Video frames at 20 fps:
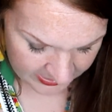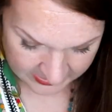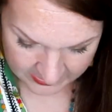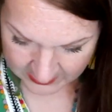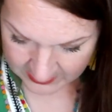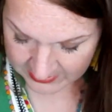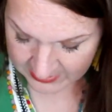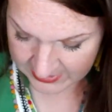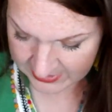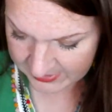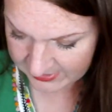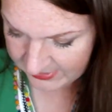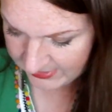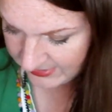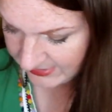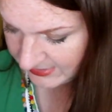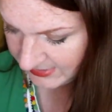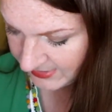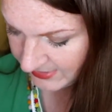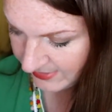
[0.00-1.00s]
And
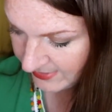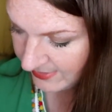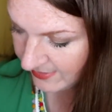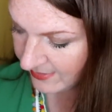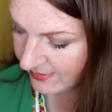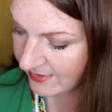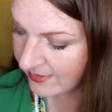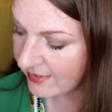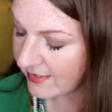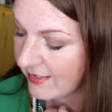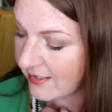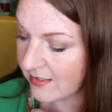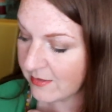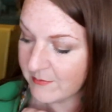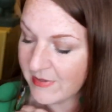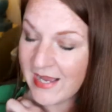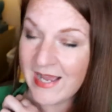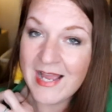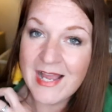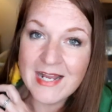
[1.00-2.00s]
then
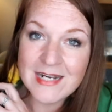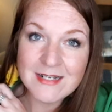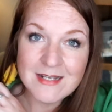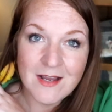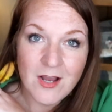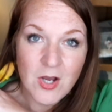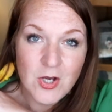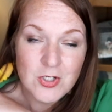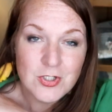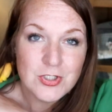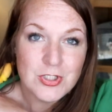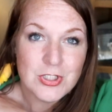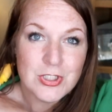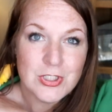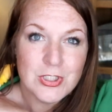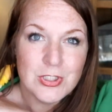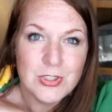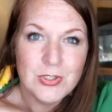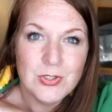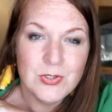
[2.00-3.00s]
um, I had gone
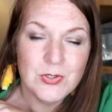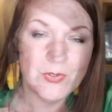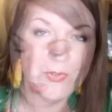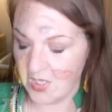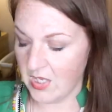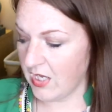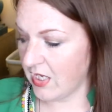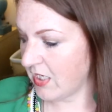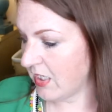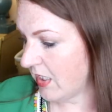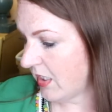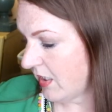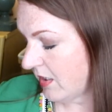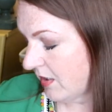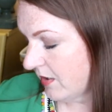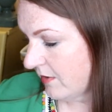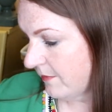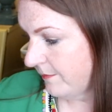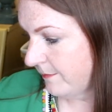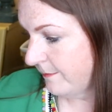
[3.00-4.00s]
to
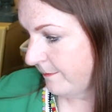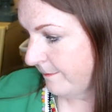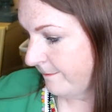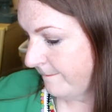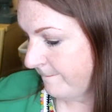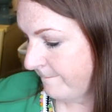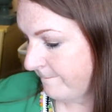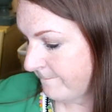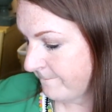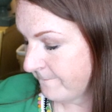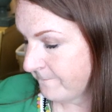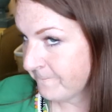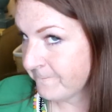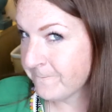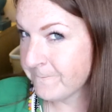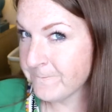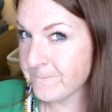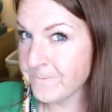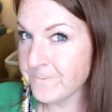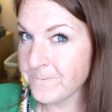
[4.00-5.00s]
um,
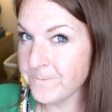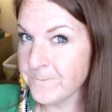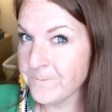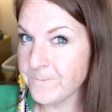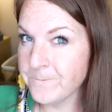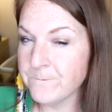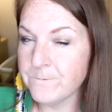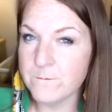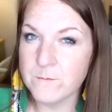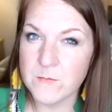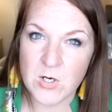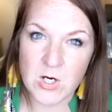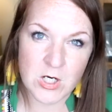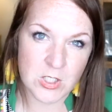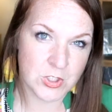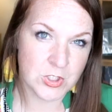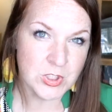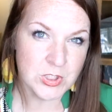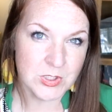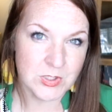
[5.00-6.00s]

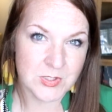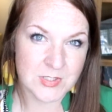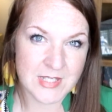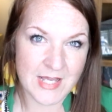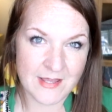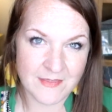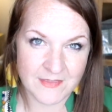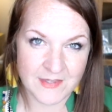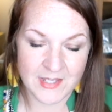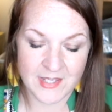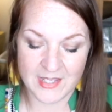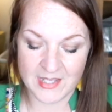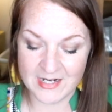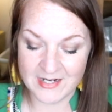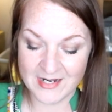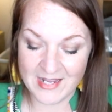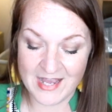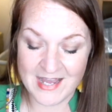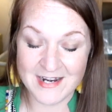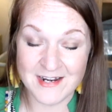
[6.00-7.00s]
Marshall's, I think,
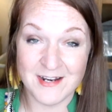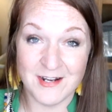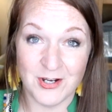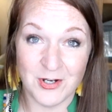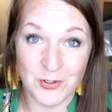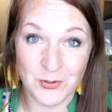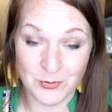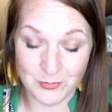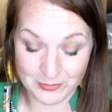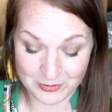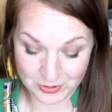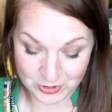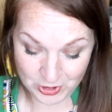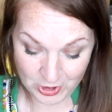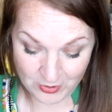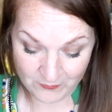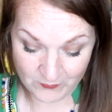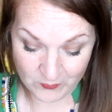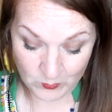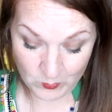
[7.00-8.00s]
and gotten a hula
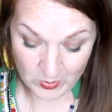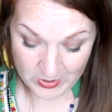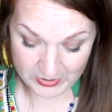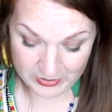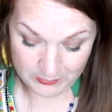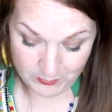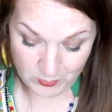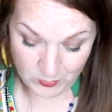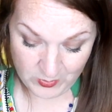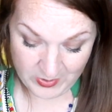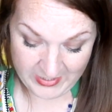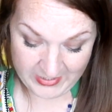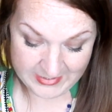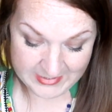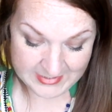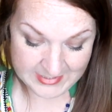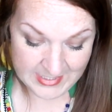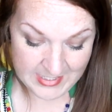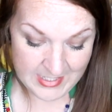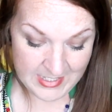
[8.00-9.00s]
shirt for one of the
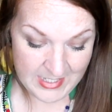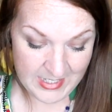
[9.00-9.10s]
boys.